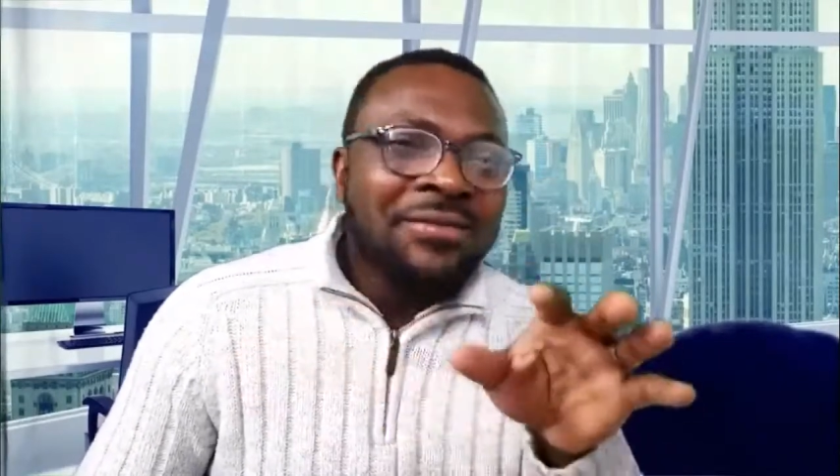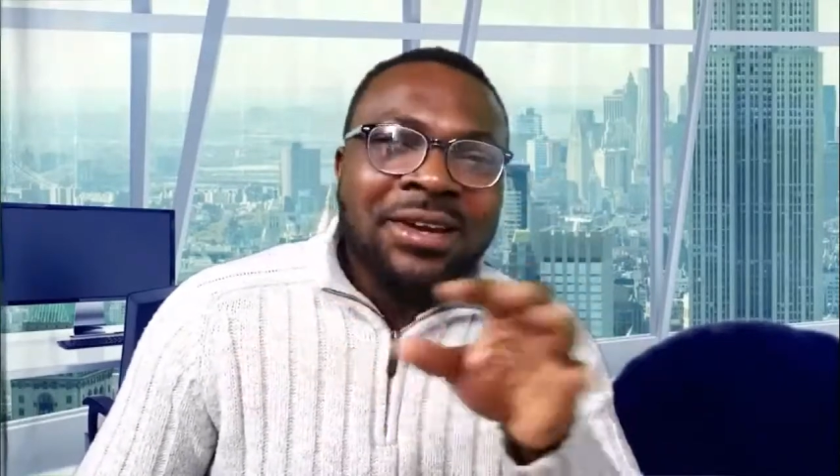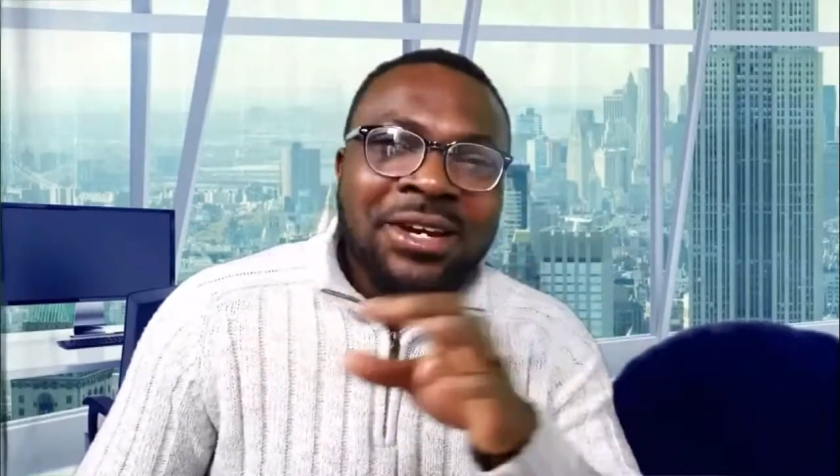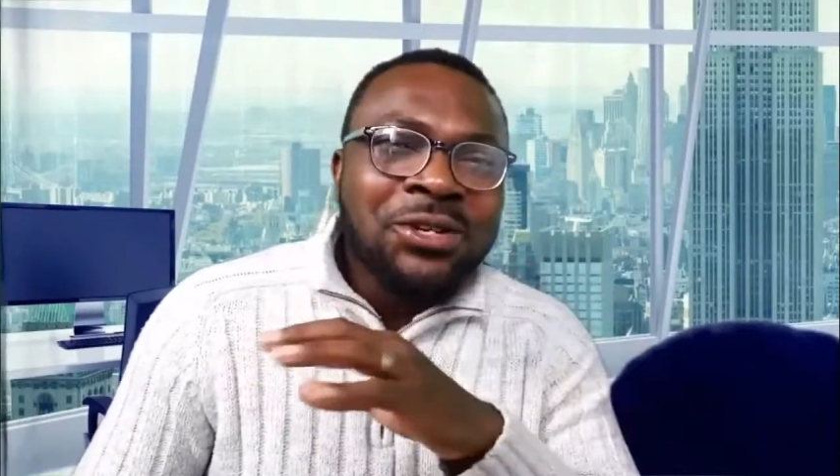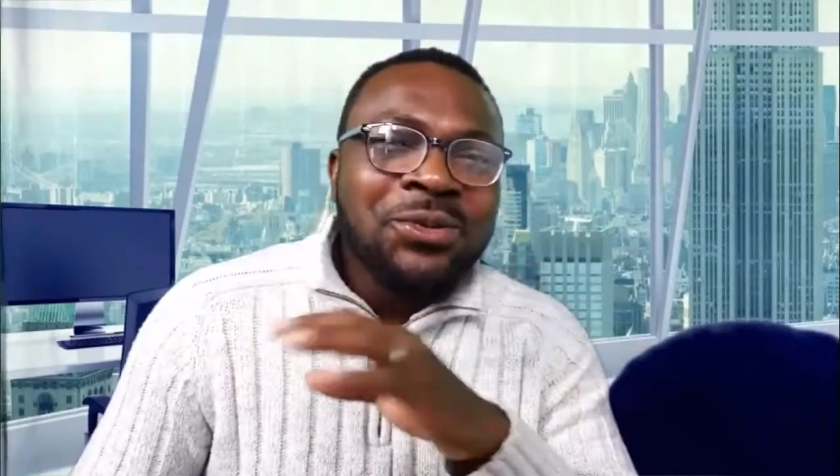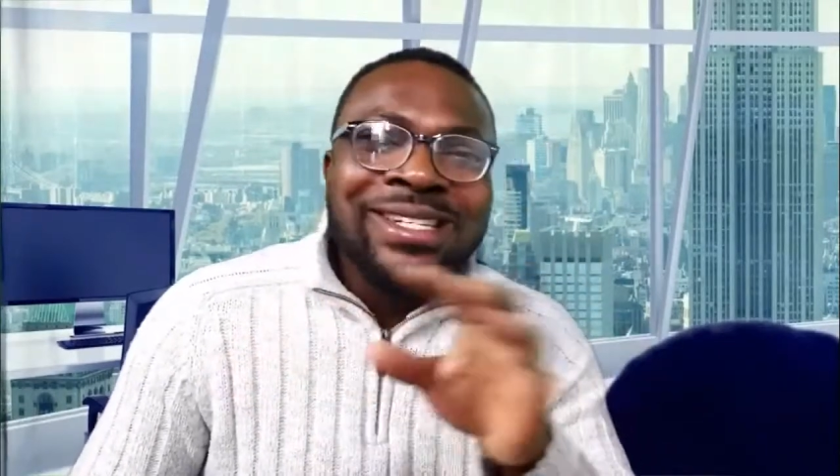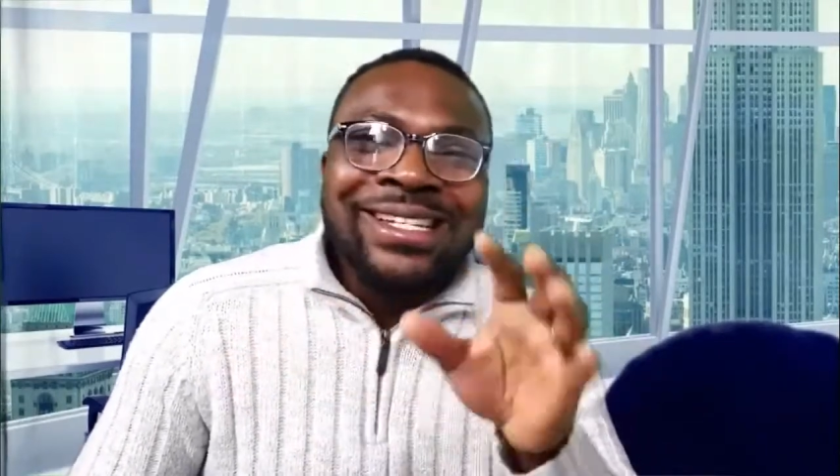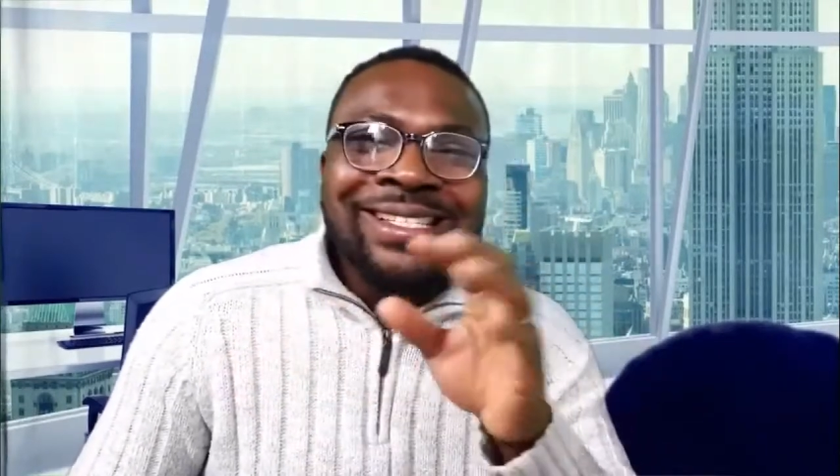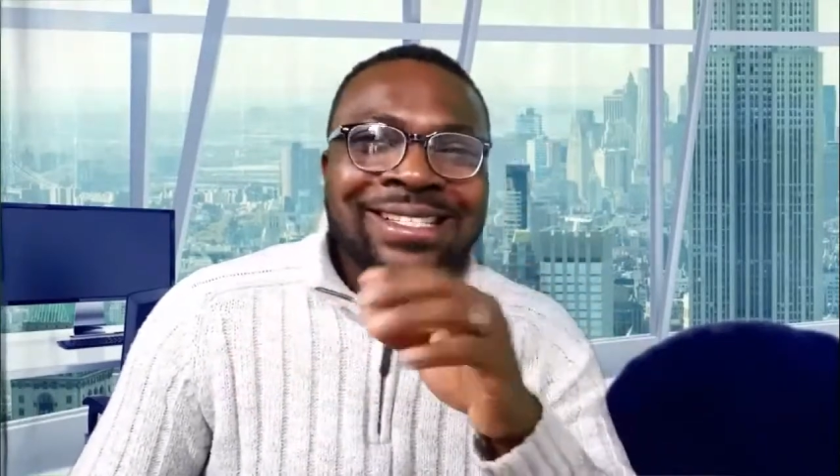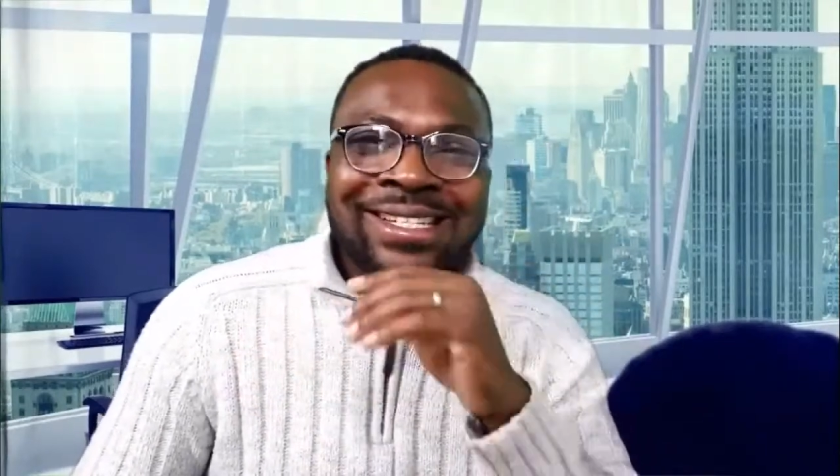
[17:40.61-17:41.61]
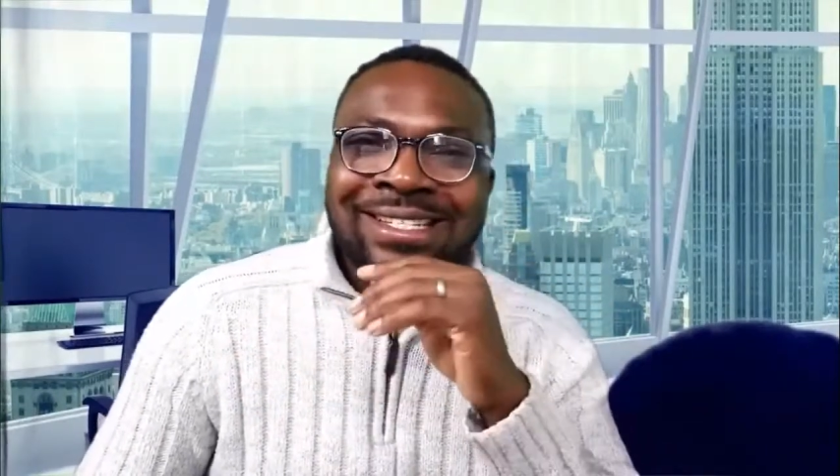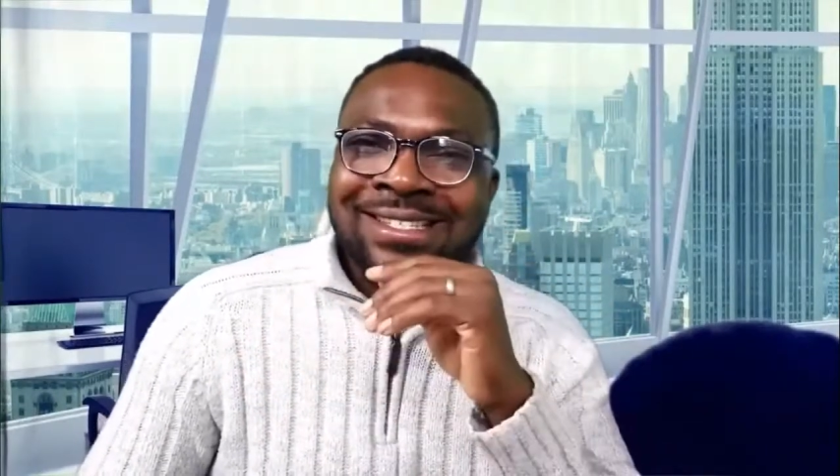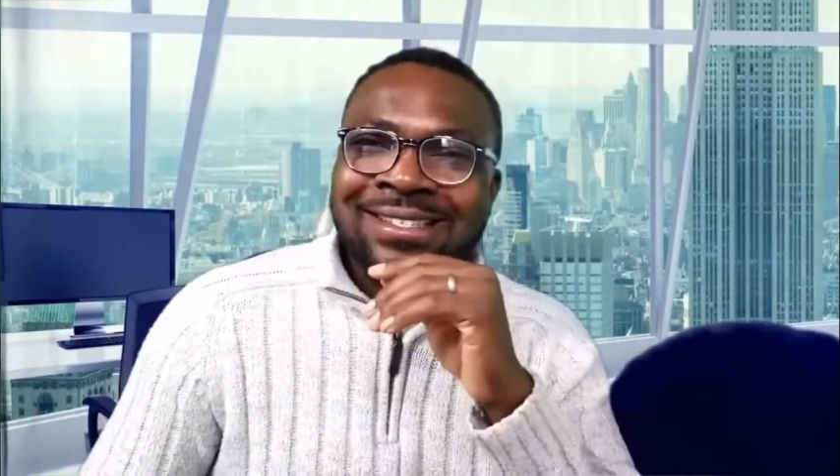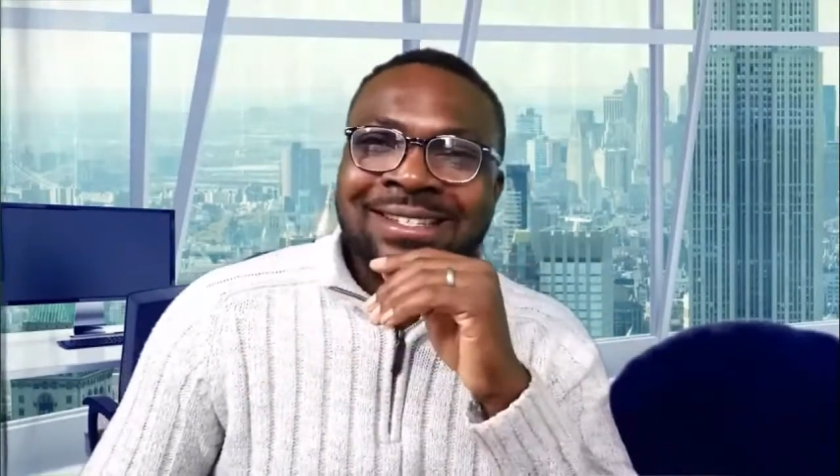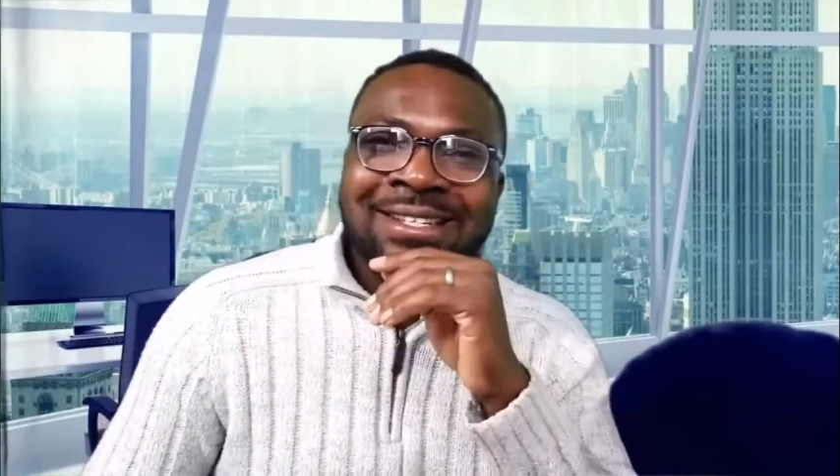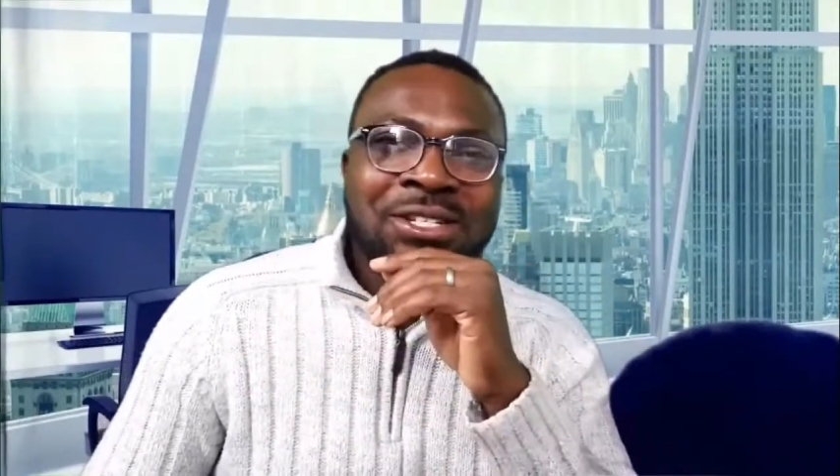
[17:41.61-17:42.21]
very unique things